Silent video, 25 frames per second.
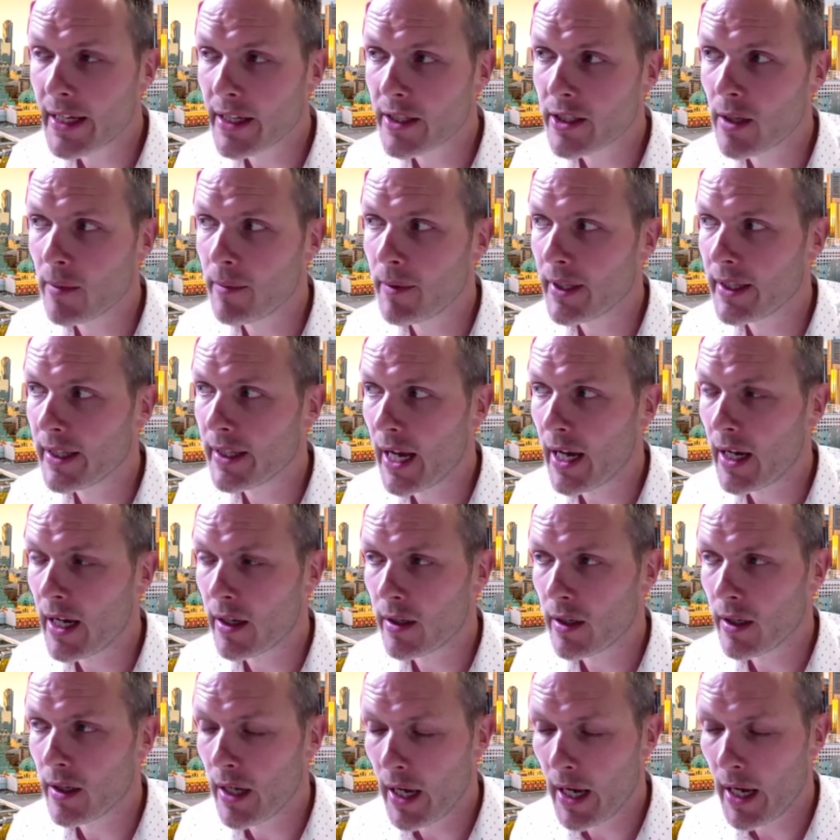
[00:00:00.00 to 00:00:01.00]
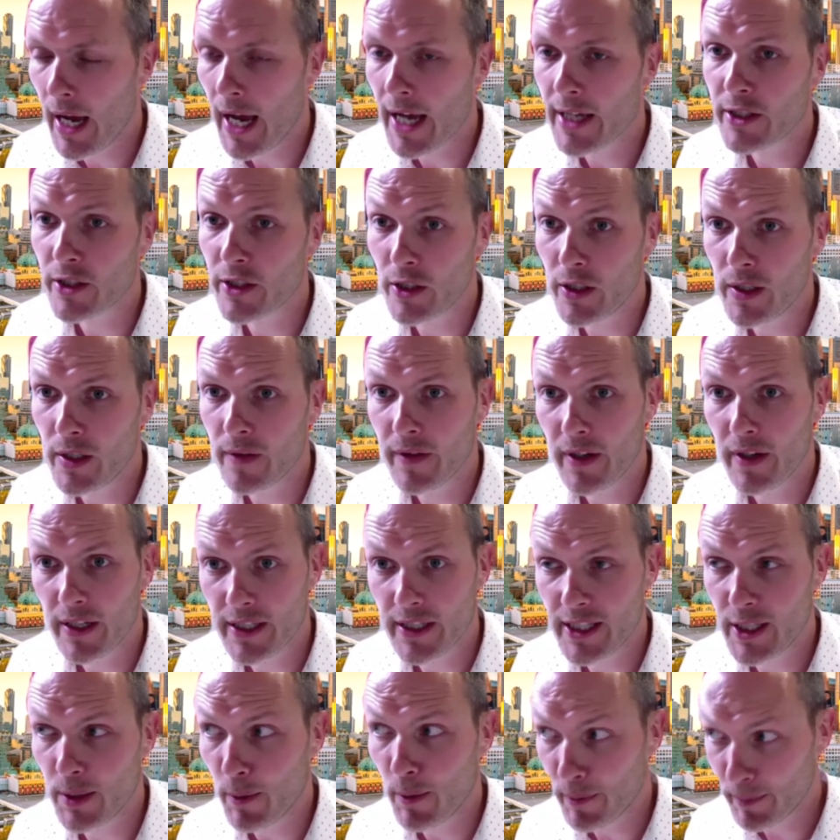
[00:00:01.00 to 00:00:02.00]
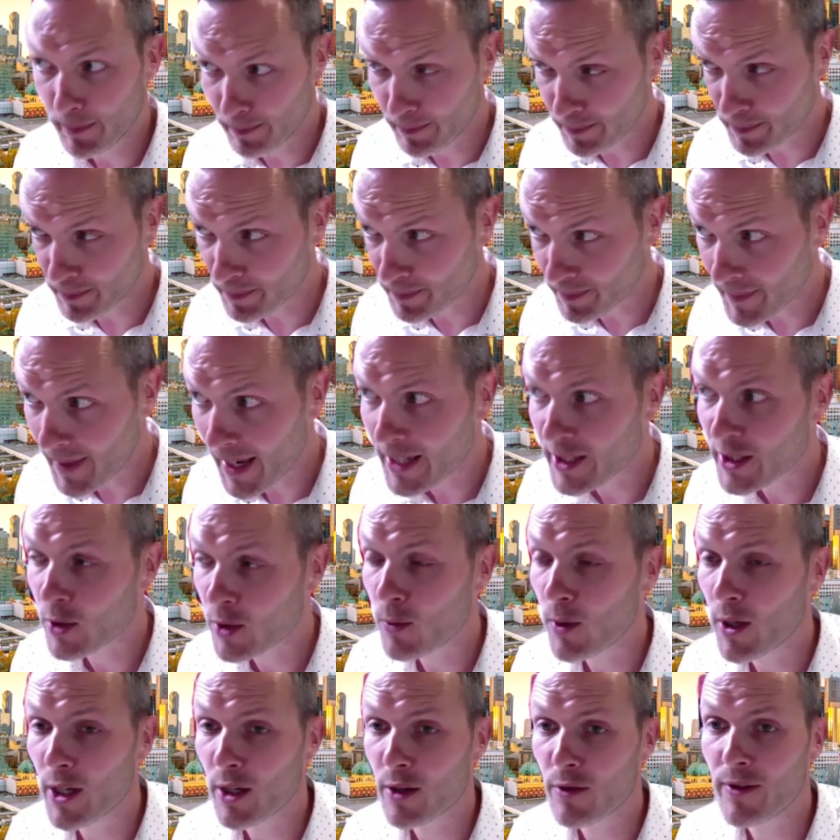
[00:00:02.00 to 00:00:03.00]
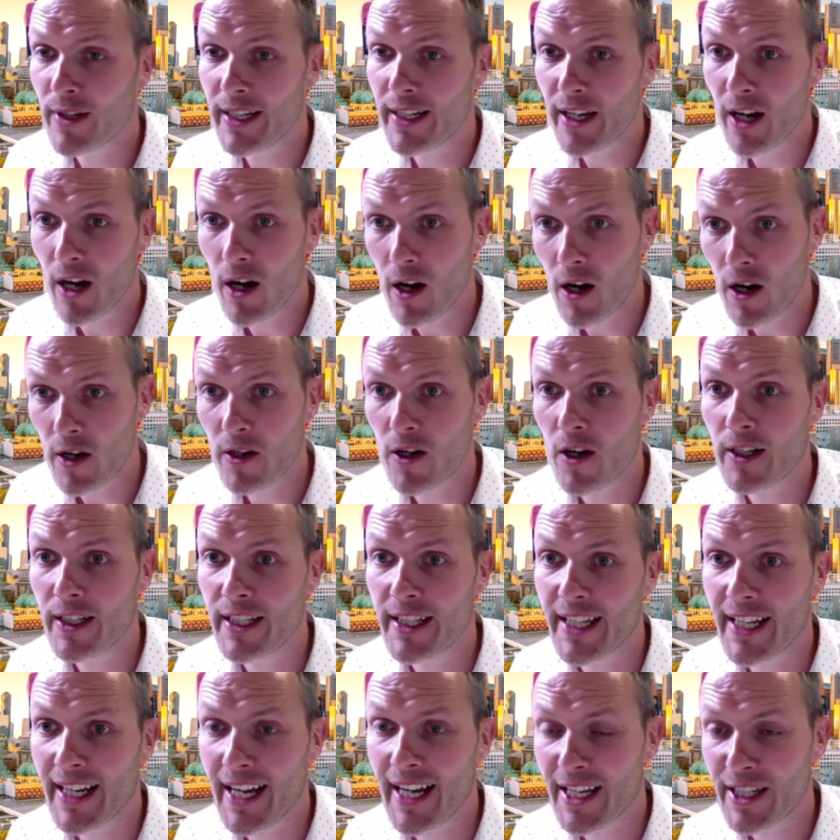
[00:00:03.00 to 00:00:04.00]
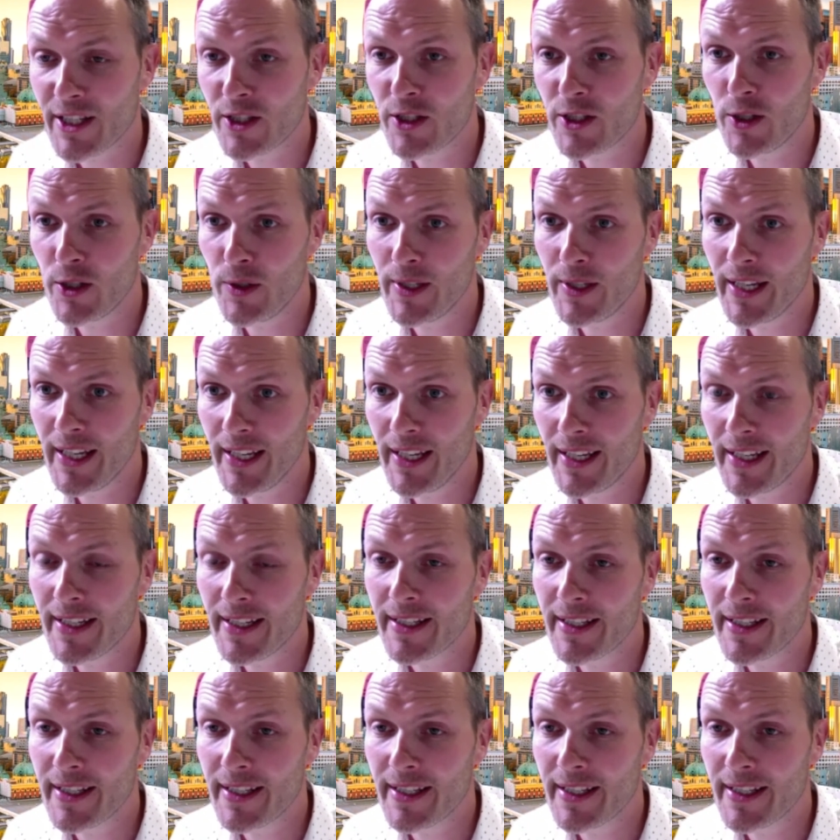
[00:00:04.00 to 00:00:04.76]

something that as a university we've had to work really hard on in the last 2 years